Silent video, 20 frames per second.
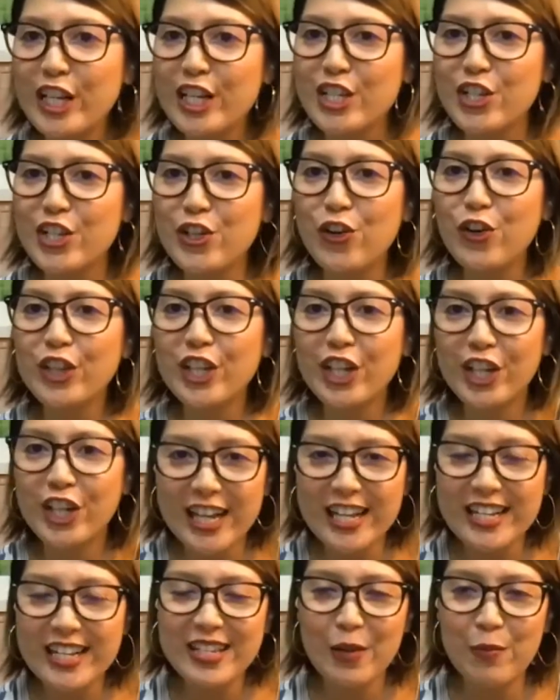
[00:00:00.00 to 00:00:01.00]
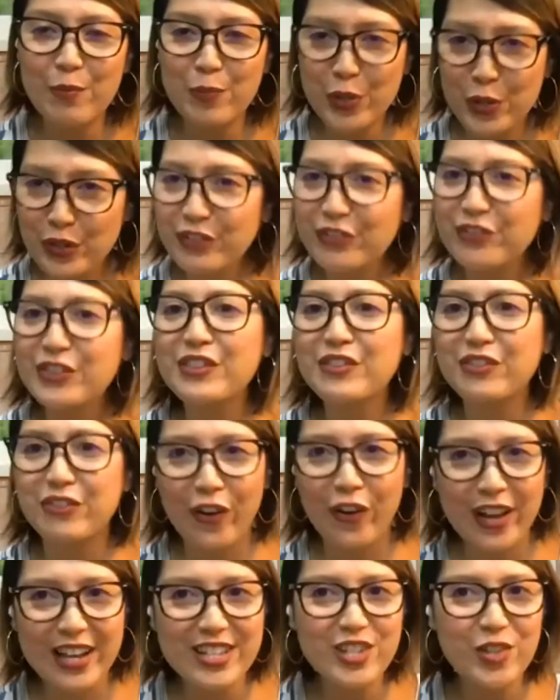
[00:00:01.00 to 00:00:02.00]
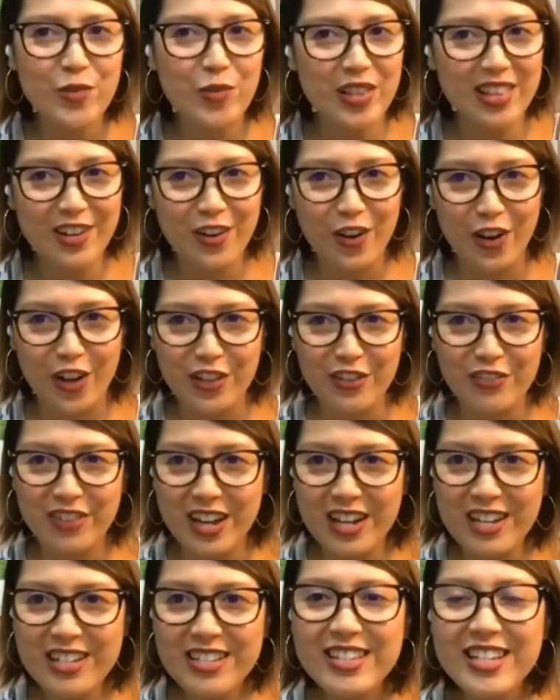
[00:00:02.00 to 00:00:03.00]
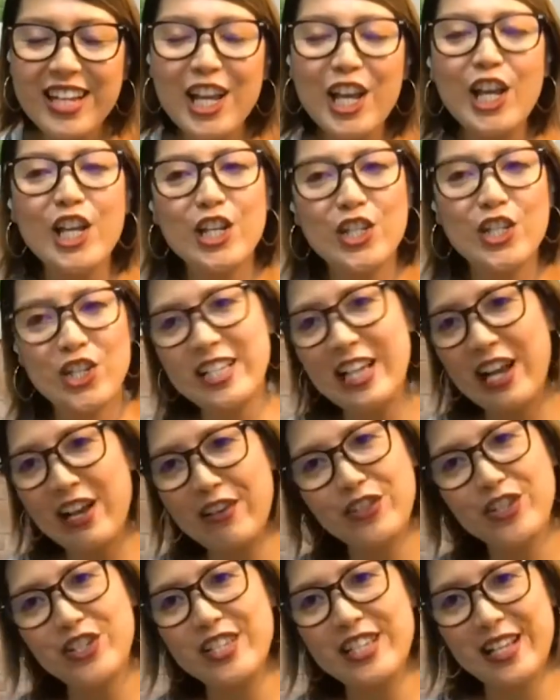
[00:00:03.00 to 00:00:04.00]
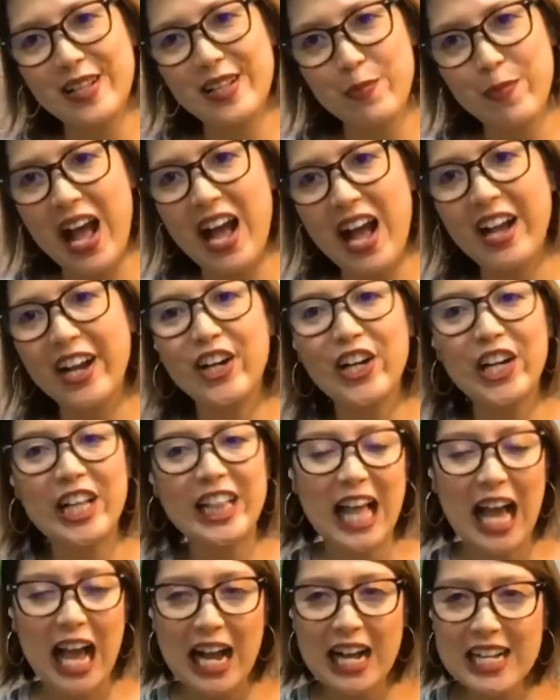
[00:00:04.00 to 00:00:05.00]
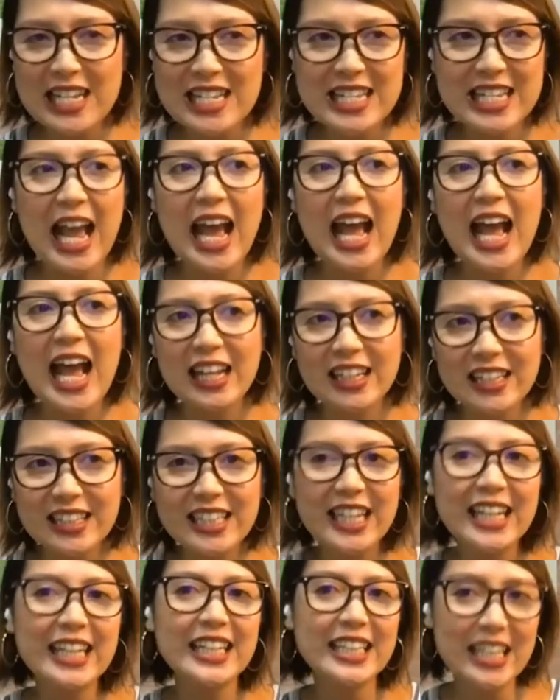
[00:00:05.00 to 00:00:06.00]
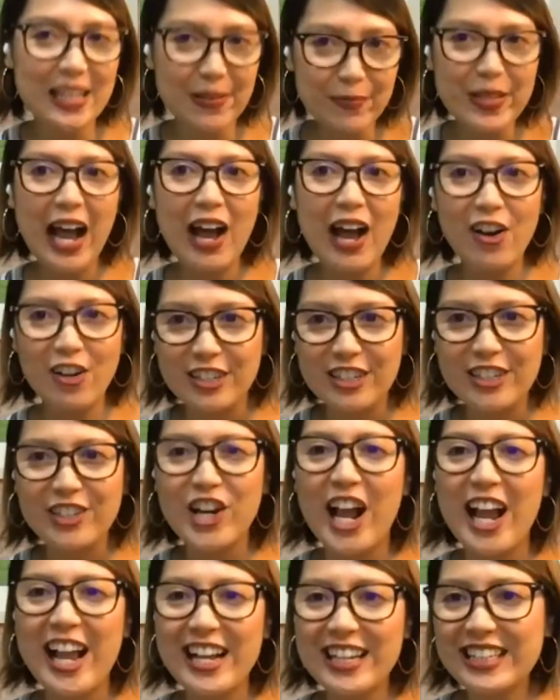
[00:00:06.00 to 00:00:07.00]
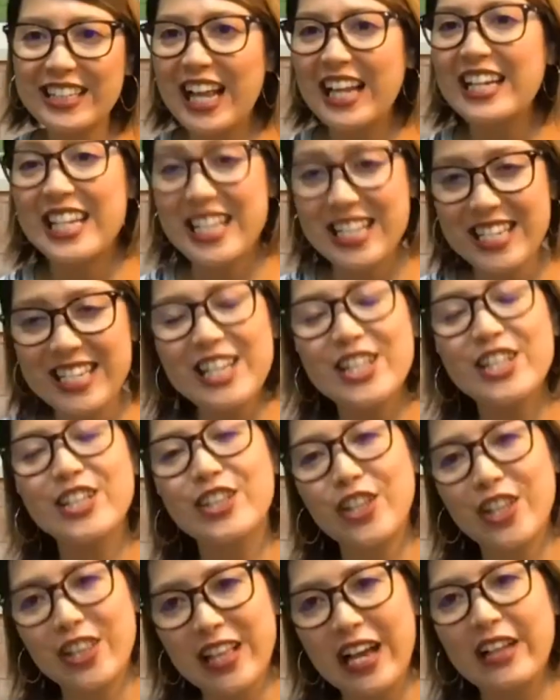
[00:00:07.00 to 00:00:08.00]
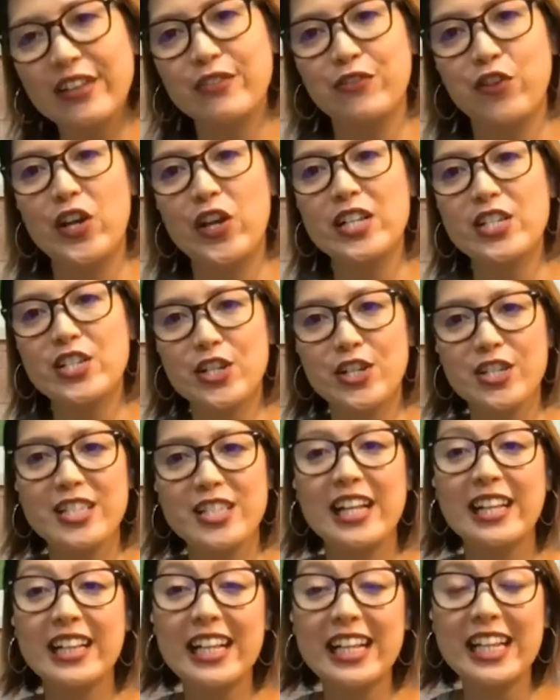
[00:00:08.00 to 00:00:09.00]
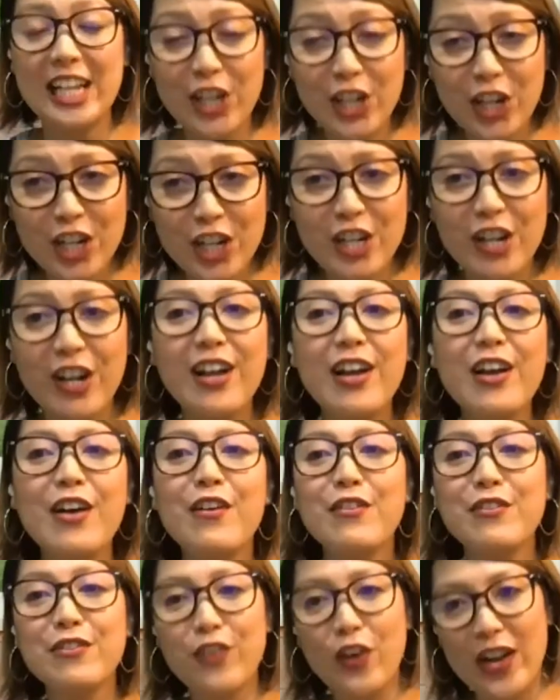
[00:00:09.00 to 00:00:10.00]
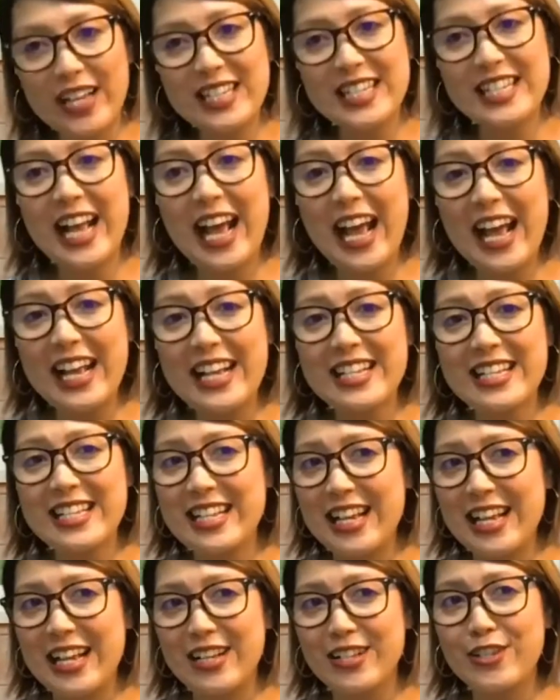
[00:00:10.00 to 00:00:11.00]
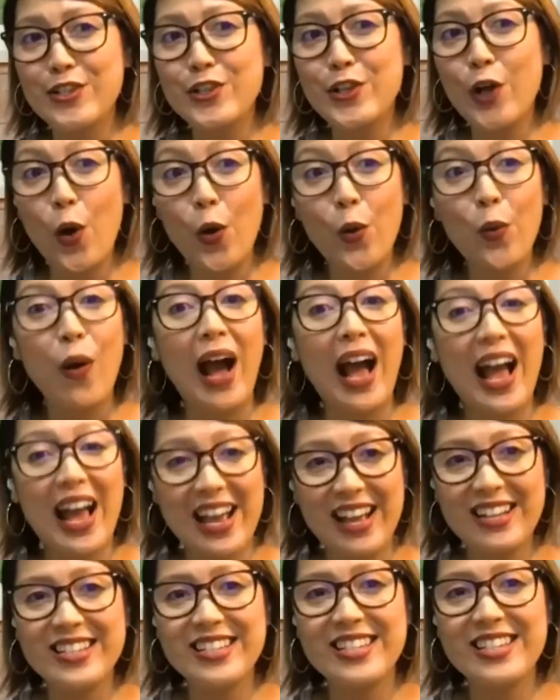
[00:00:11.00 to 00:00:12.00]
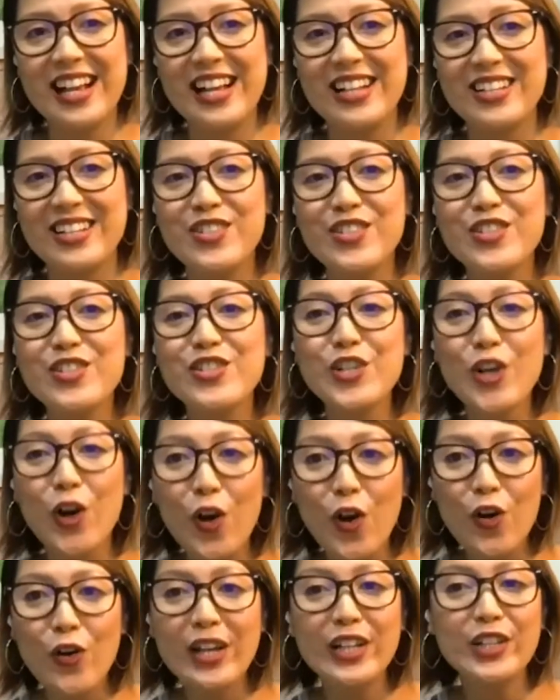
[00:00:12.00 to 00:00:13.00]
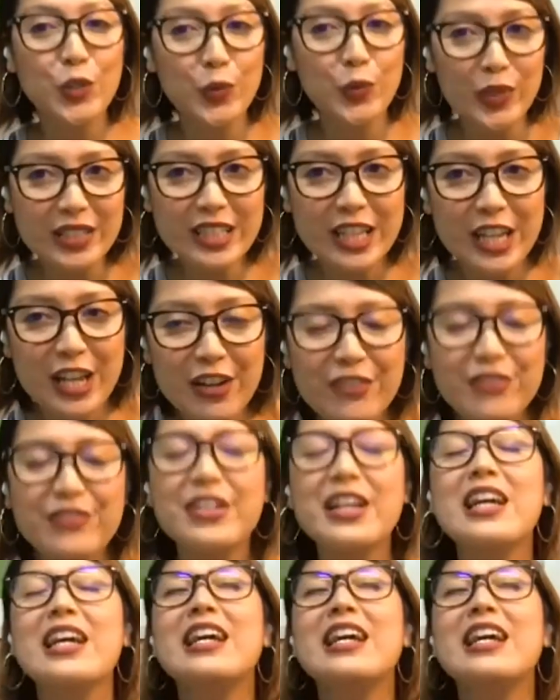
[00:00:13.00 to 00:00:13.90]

us, there is a beautiful voice within all of us. You just have to sit back, relax, and dig deep down, right? And listen to that voice because that inner voice, guys, is so wise and so intuitive.